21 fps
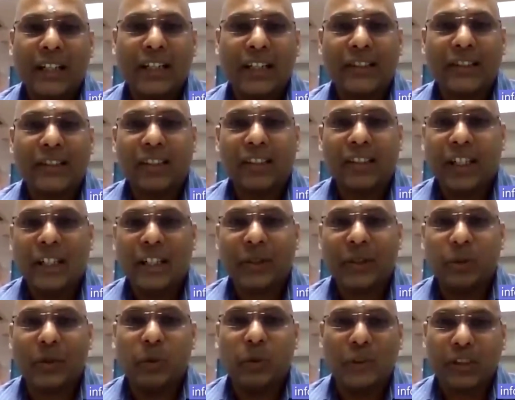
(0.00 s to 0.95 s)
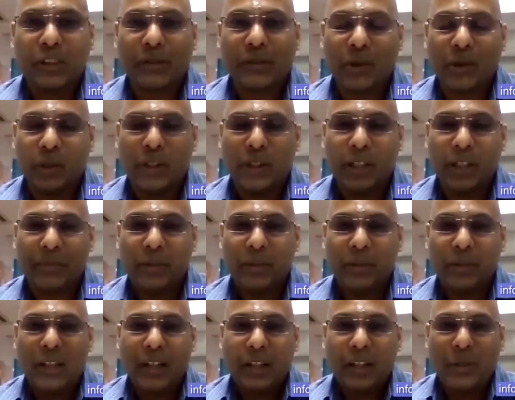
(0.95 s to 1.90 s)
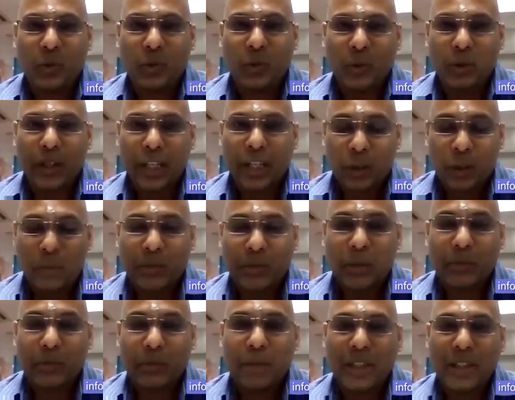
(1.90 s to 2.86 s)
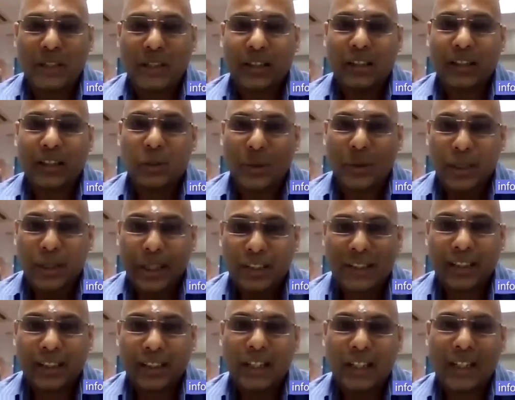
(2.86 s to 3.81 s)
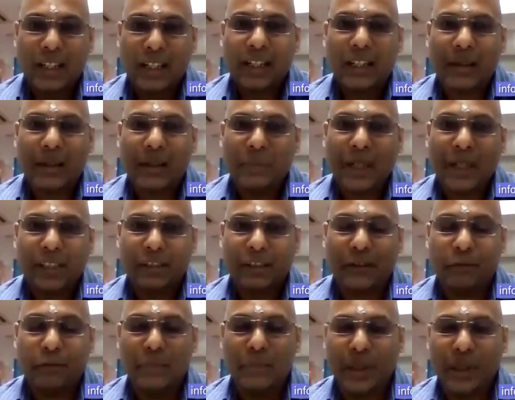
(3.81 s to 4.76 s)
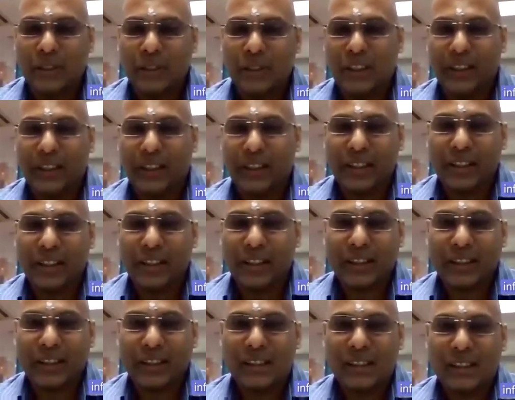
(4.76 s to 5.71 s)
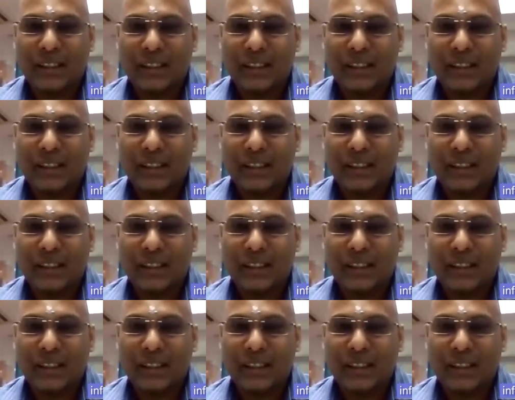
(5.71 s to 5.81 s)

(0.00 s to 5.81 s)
I decided to go for this program to equip me better, to excel myself better in this.